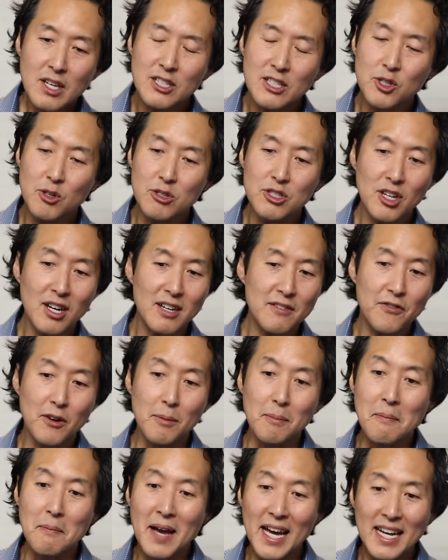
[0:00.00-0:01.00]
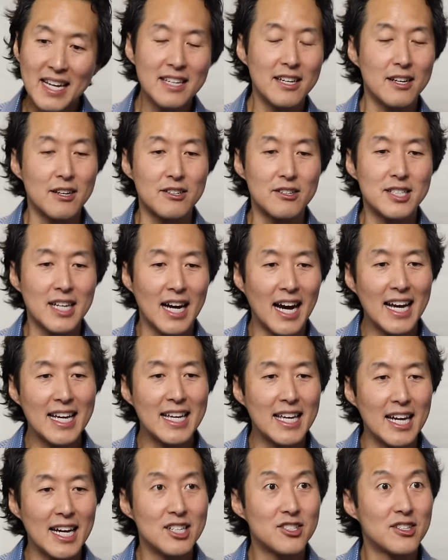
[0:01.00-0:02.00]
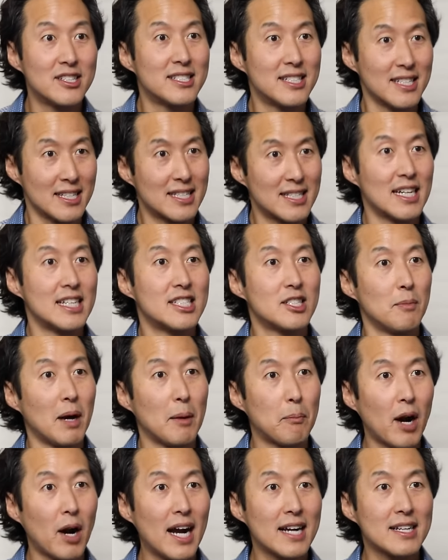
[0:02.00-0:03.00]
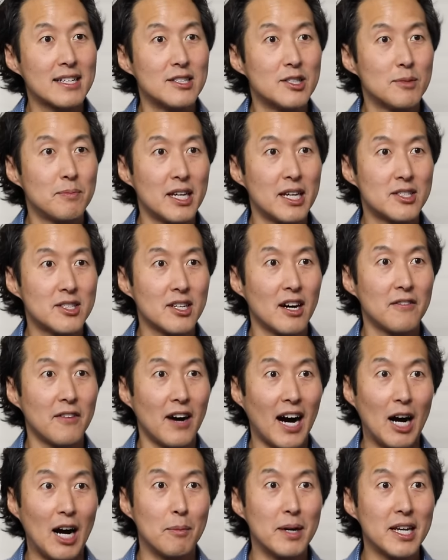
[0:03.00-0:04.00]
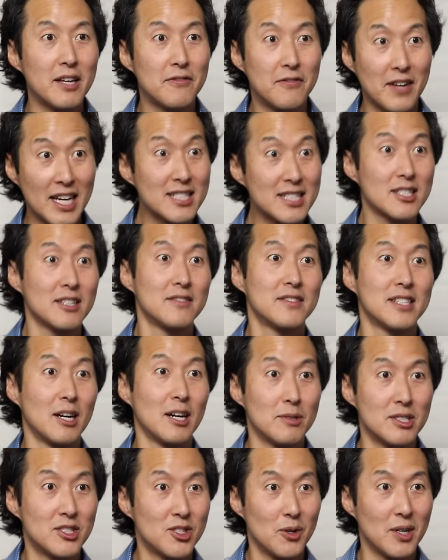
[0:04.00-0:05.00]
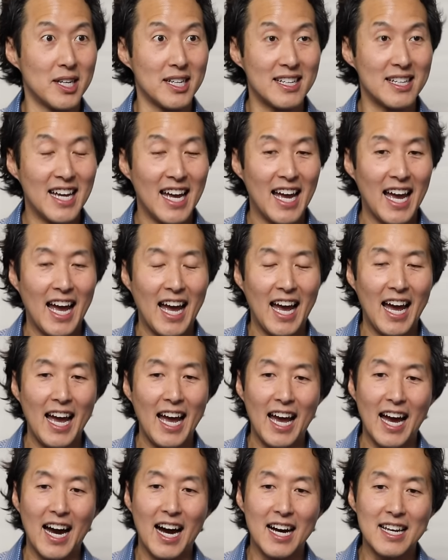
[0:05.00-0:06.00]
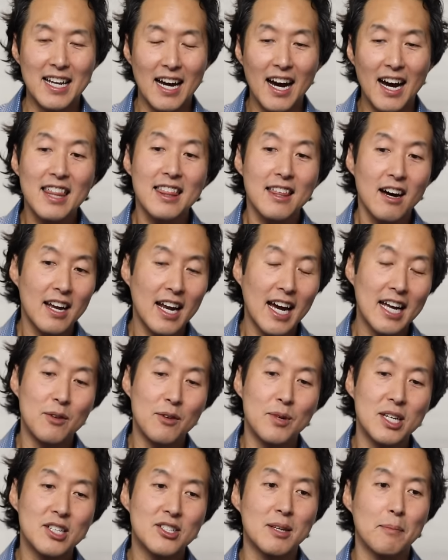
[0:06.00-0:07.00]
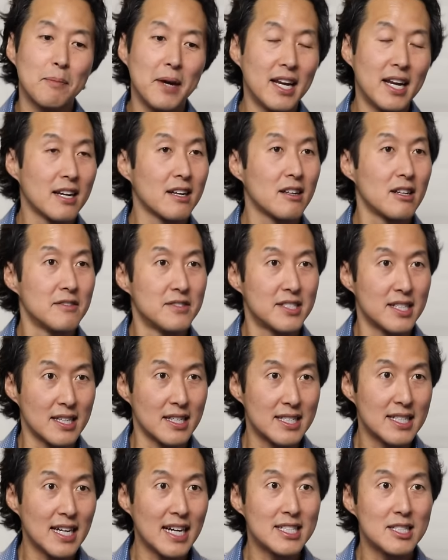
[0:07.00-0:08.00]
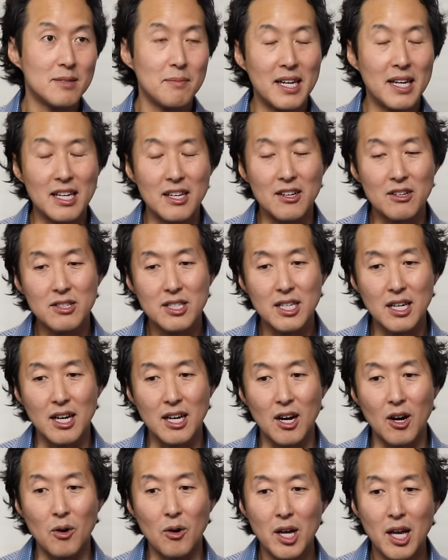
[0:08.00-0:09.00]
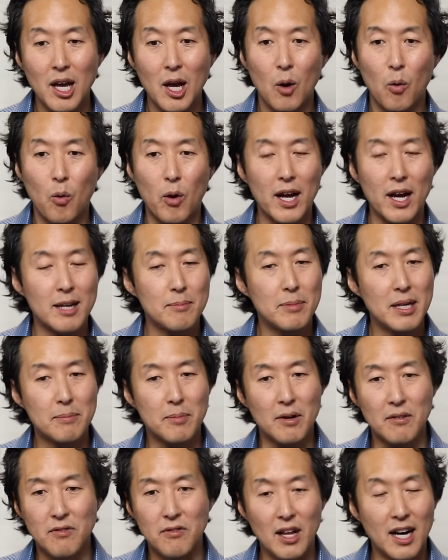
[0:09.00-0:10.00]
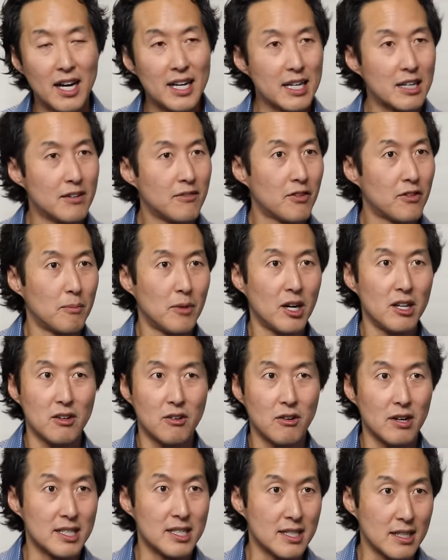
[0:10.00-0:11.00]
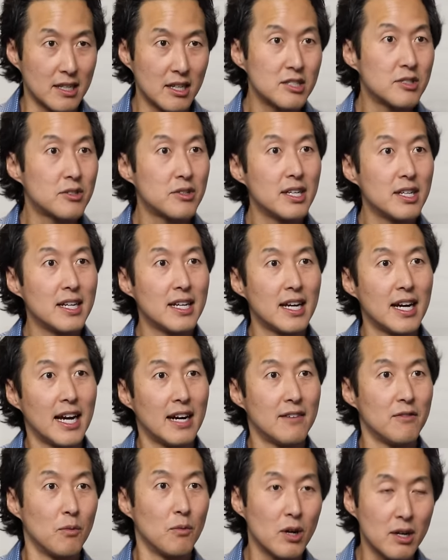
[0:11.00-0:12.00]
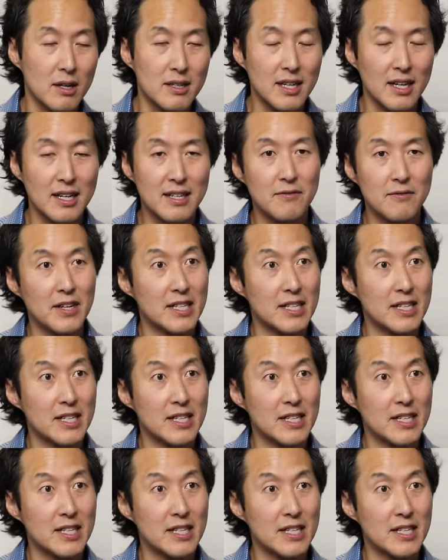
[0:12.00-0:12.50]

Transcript: So Shawn, for many years, I gauged the success of my practice based off how many facelifts I was doing. And I thought I'd reached the pinnacle of success many years ago, where I had people flying in from all across the country to have work done,